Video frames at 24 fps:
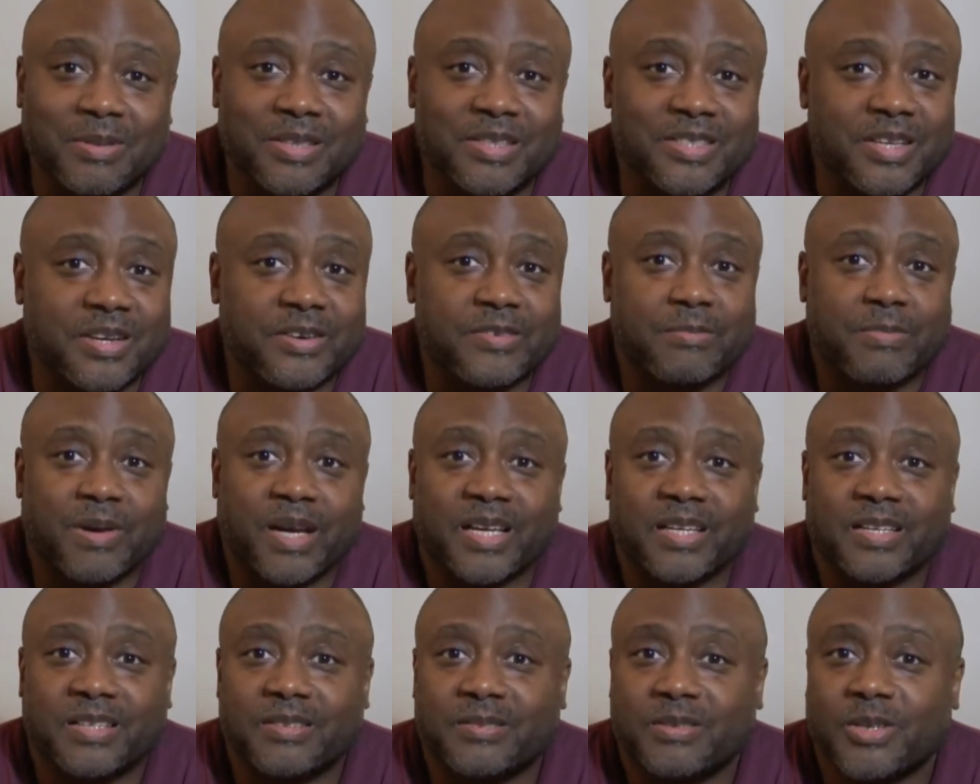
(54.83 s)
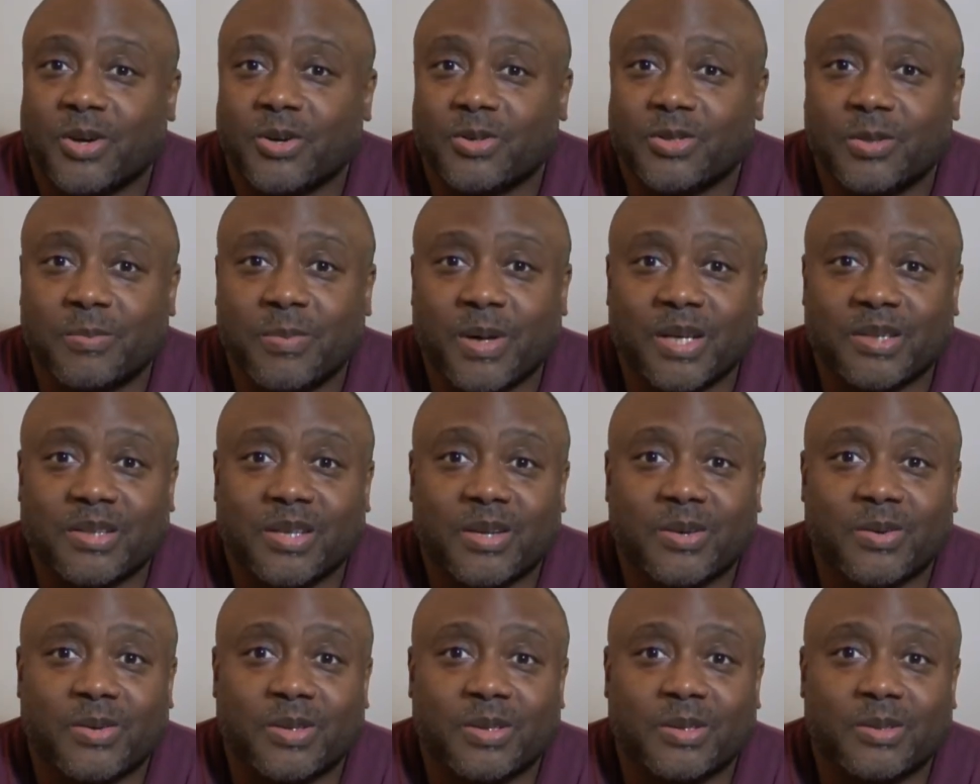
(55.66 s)
because everybody talks about
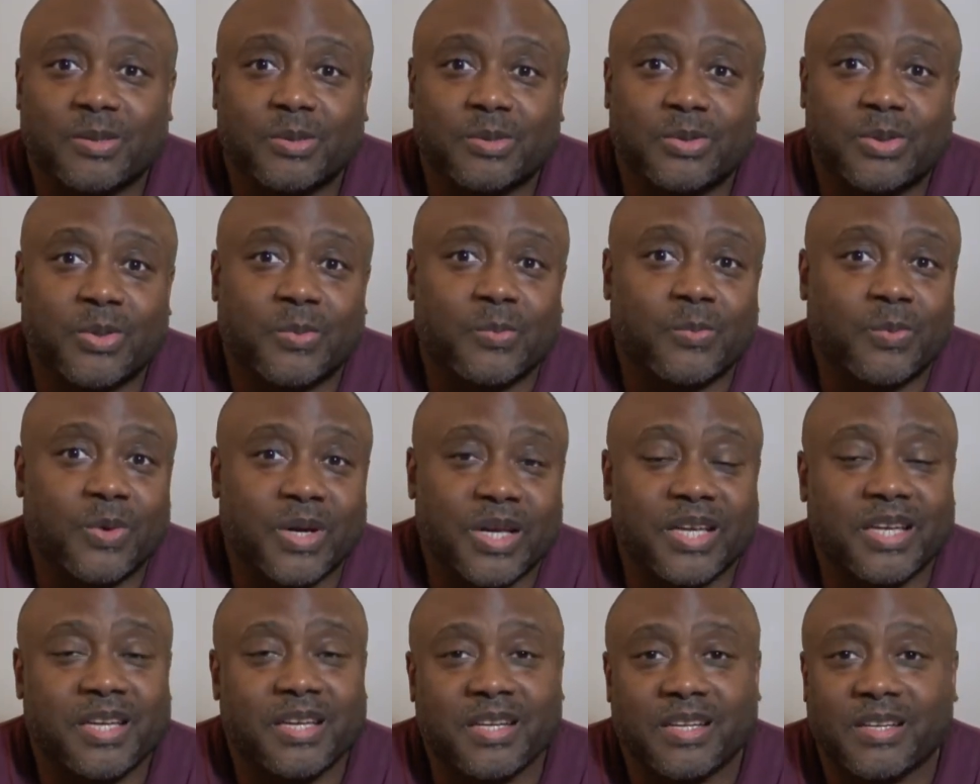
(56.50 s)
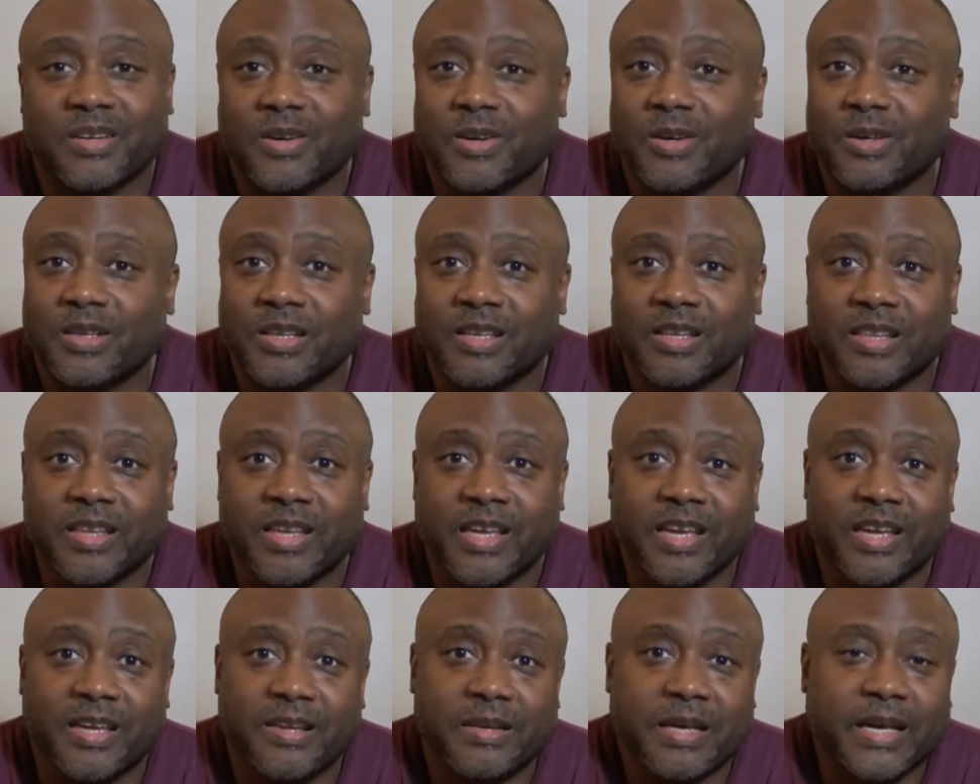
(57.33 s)
they're going to lose some weight and all of
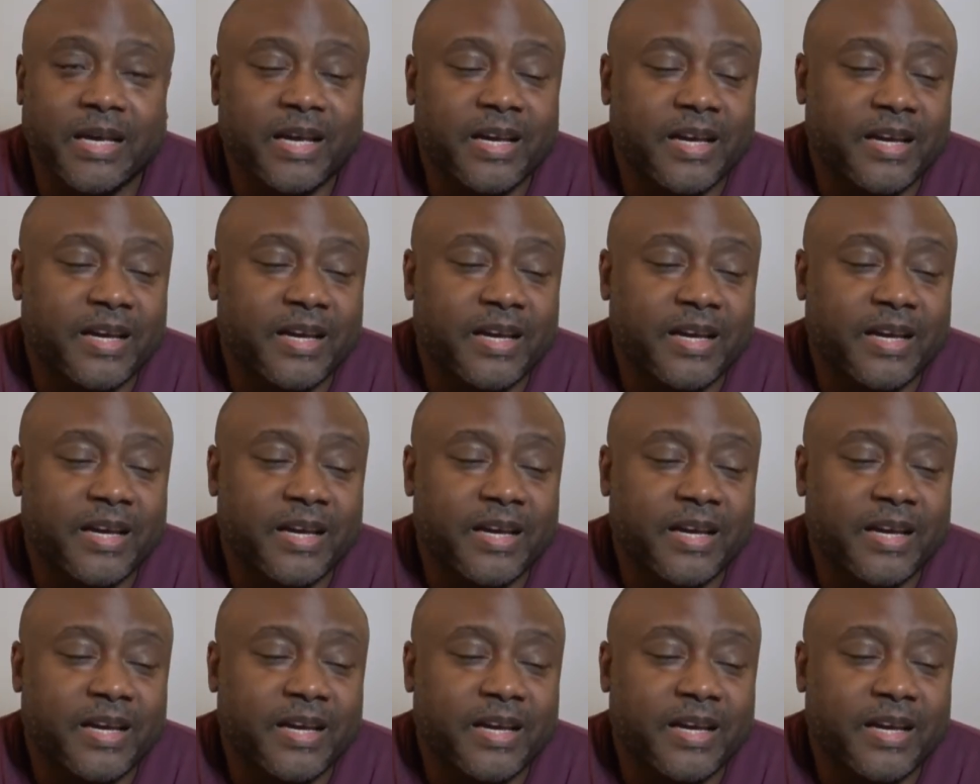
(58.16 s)
that.